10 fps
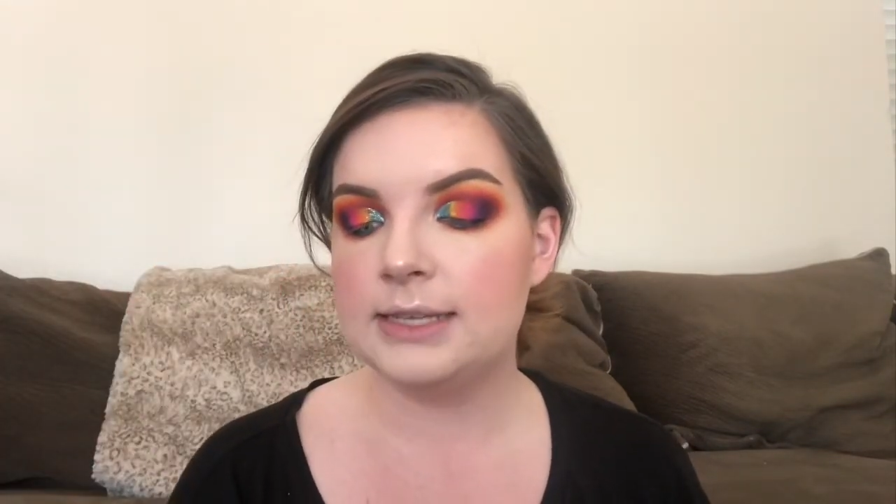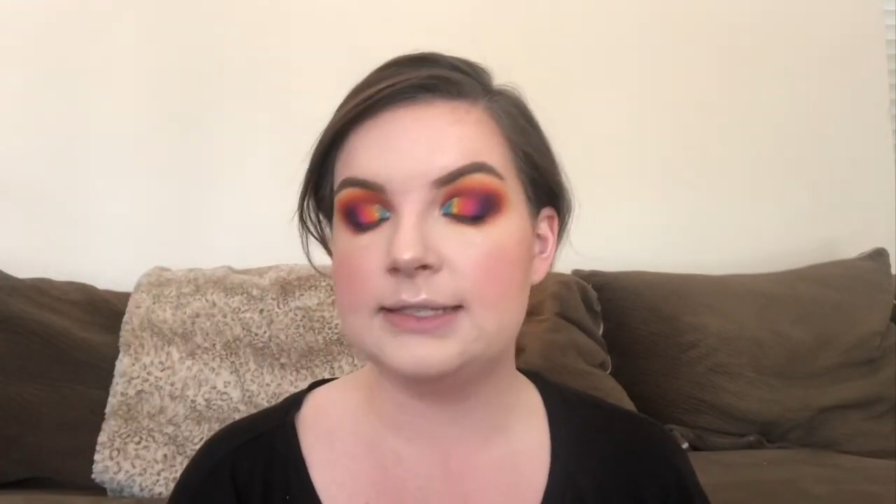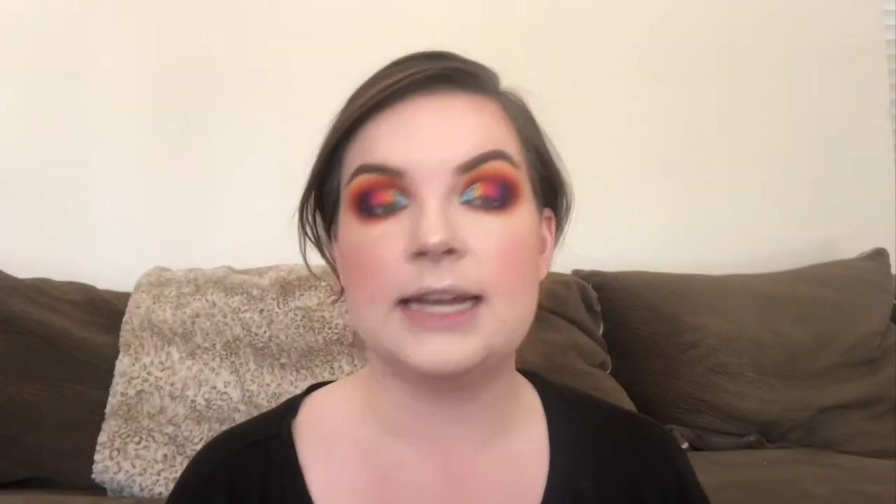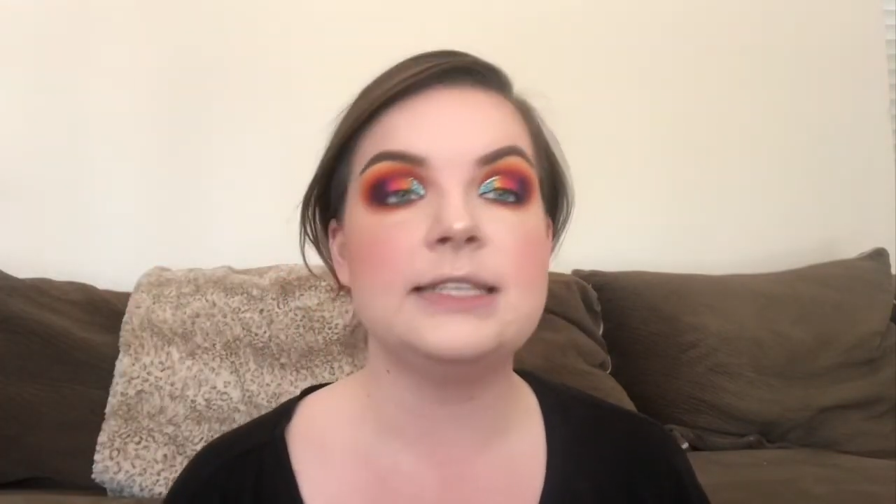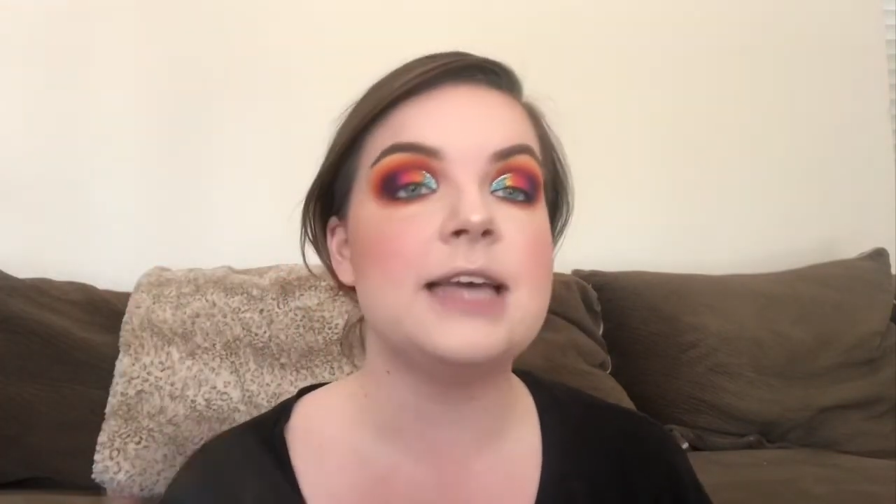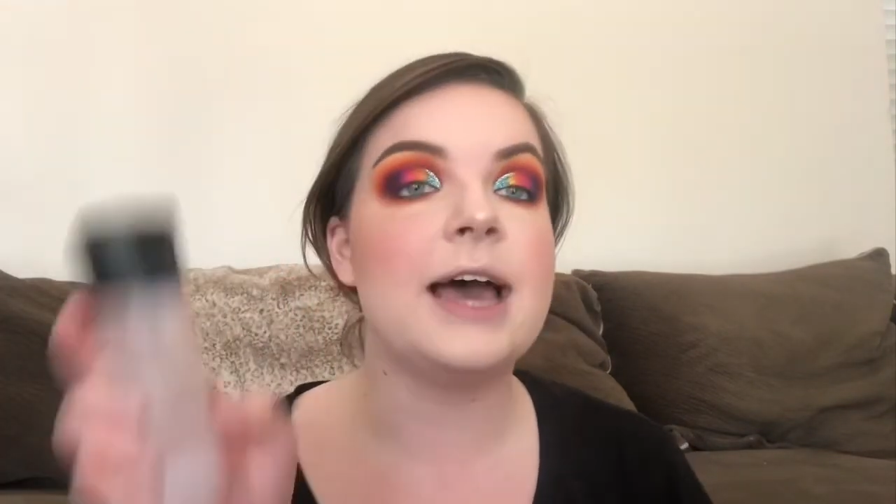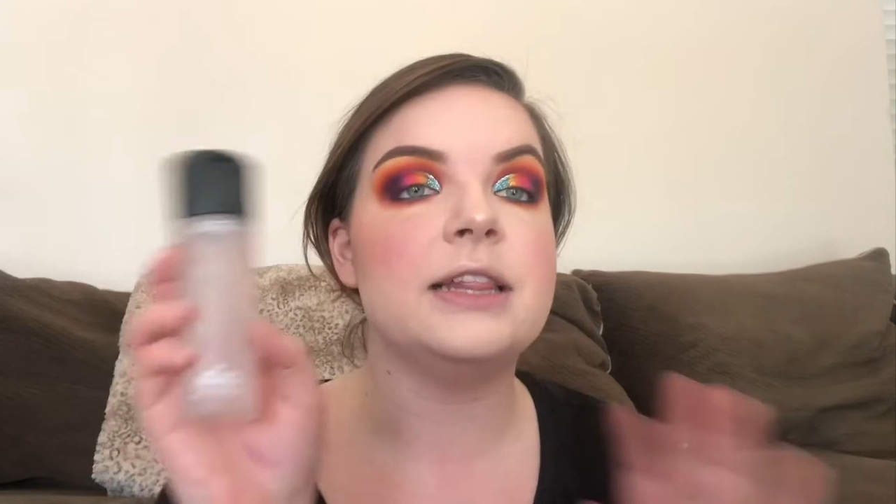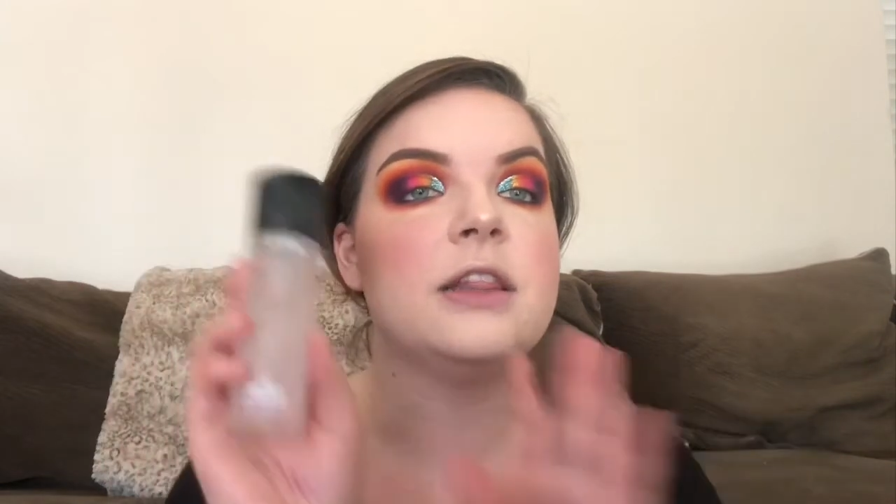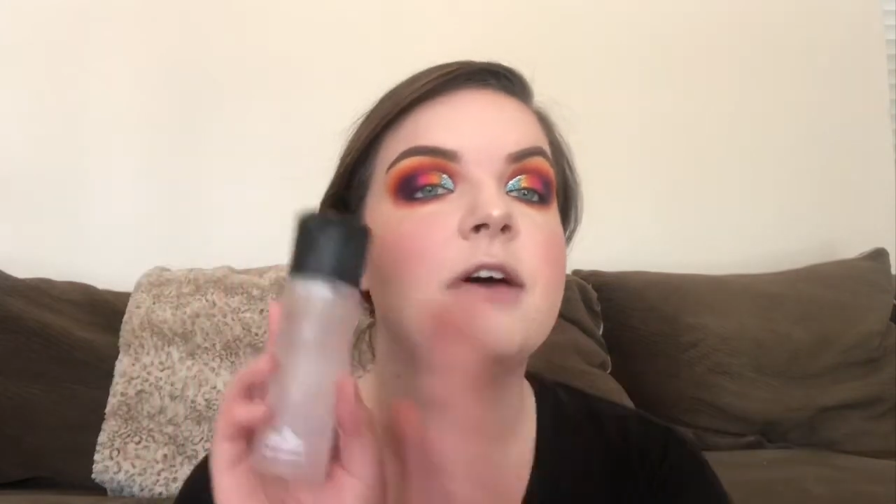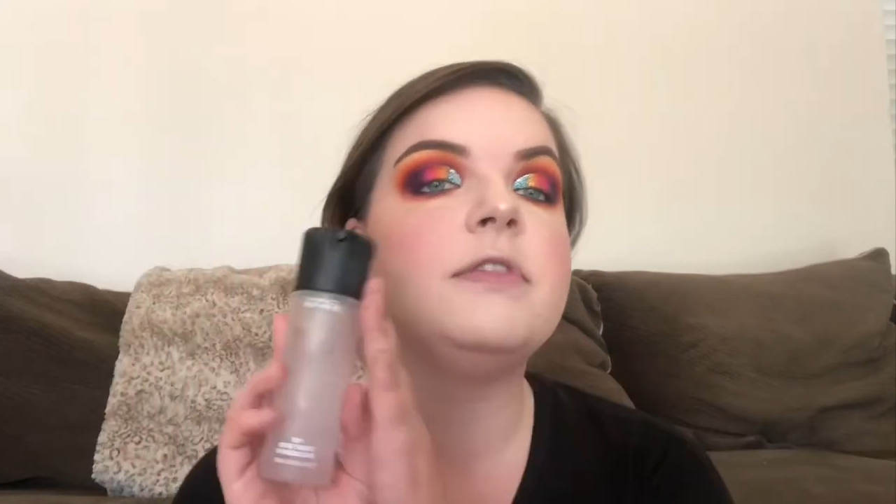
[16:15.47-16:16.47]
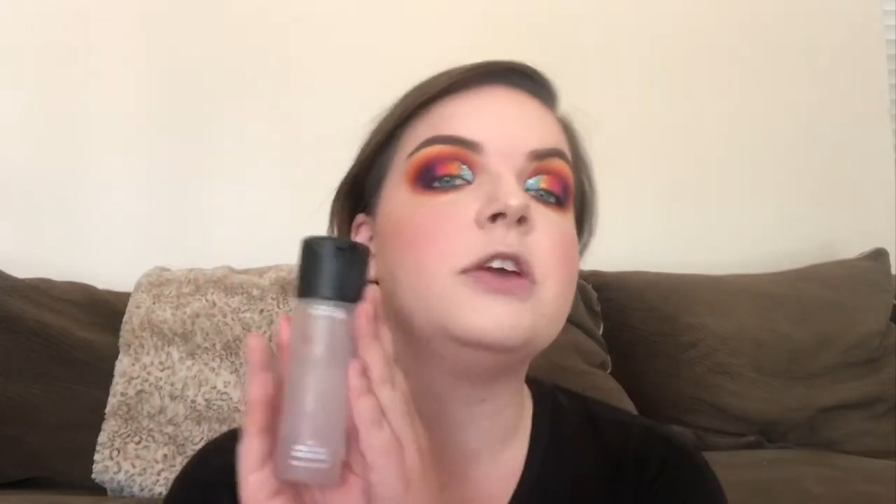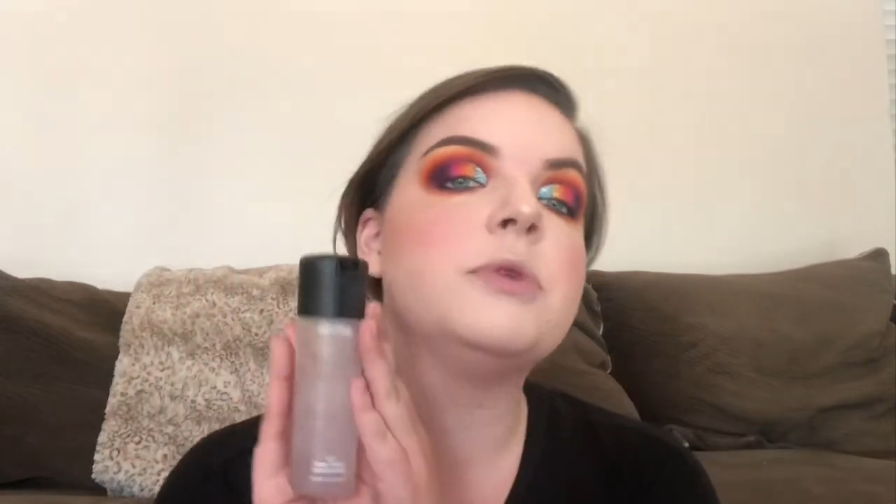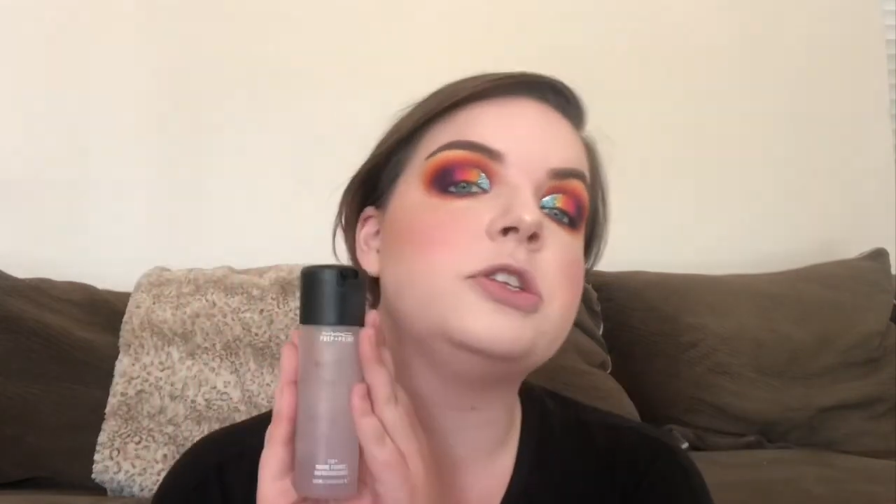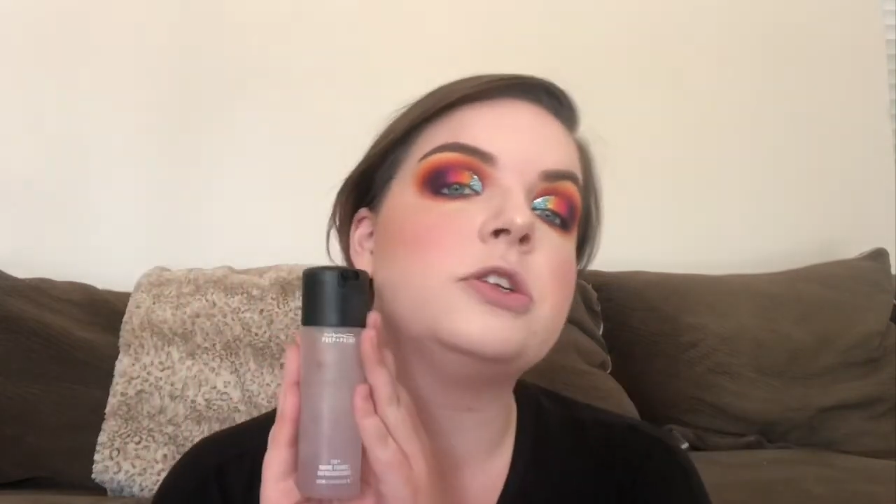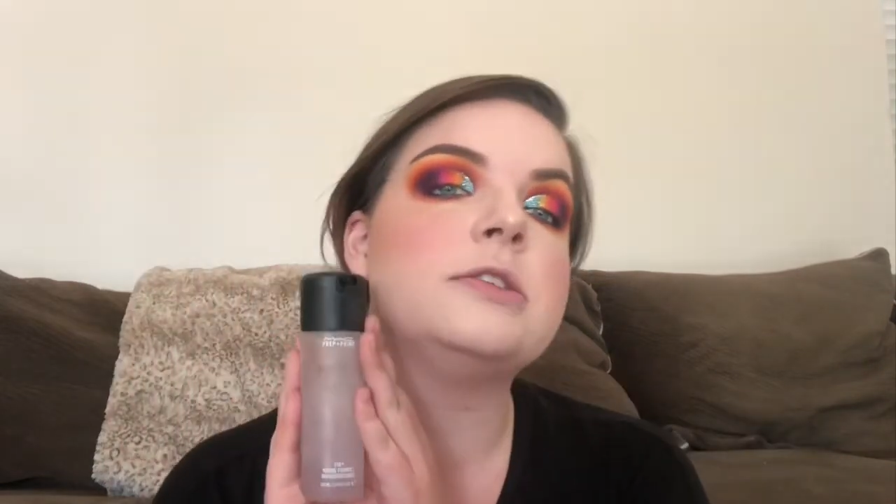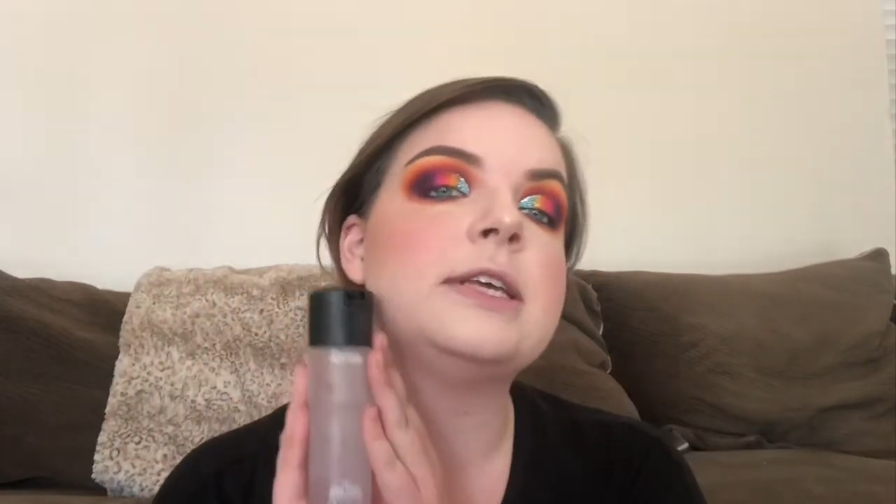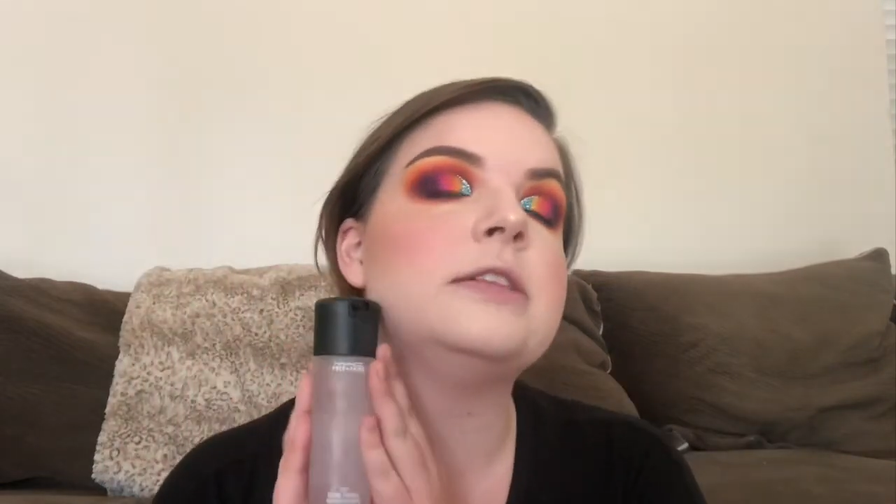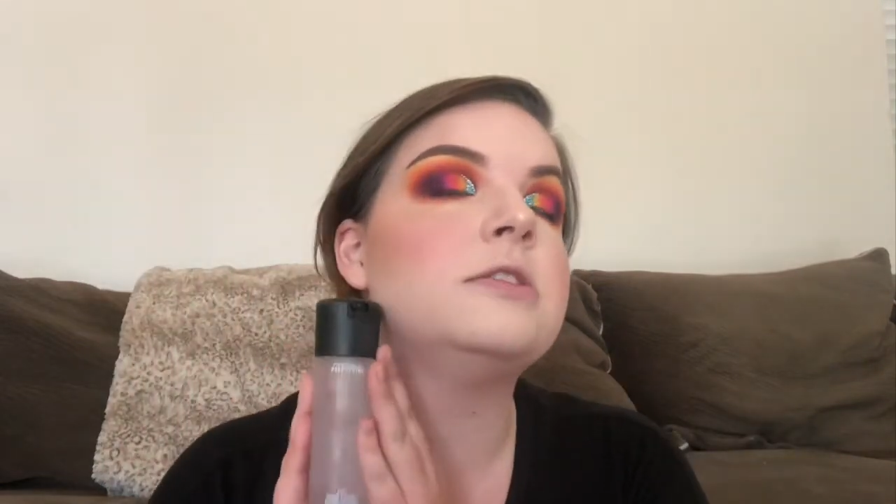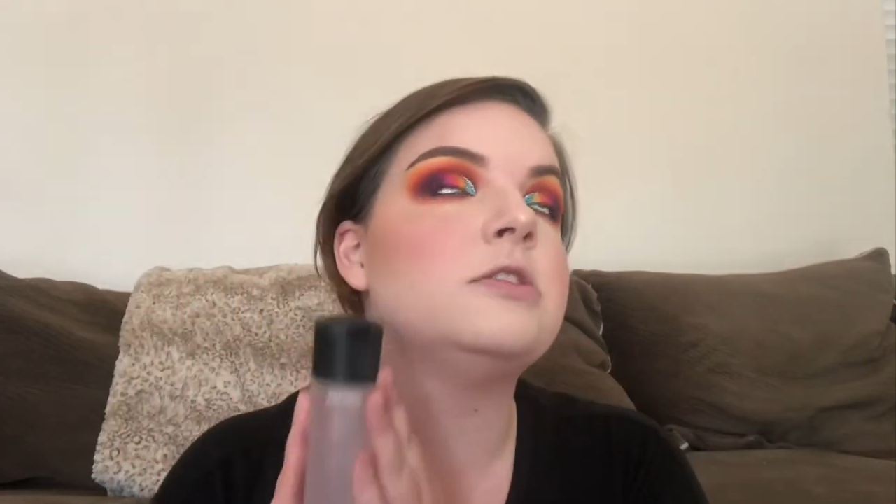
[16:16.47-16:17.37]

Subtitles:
scent. I love the original scent